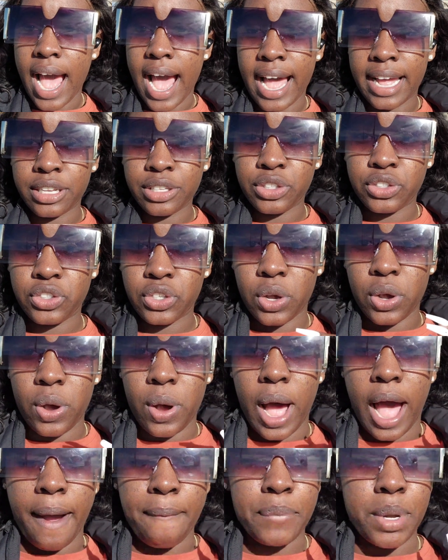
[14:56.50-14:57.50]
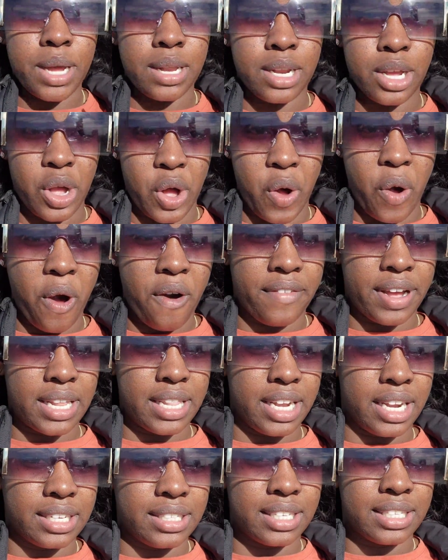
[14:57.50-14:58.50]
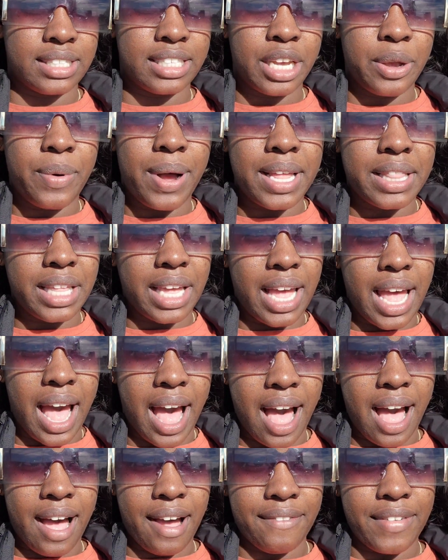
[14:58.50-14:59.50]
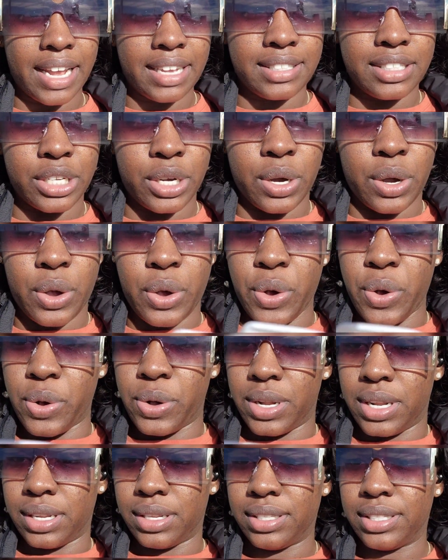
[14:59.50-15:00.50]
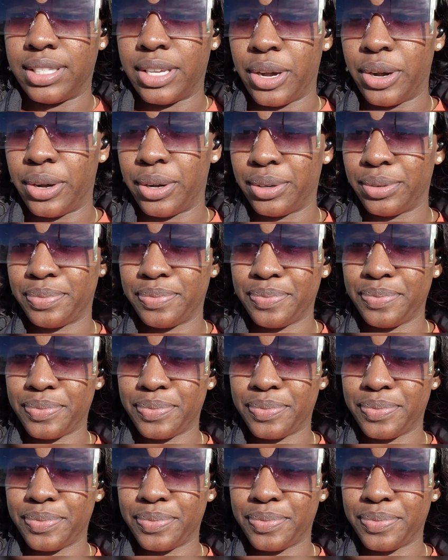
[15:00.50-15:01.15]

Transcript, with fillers: and so i'm gonna go over there to see what they have that's so cool so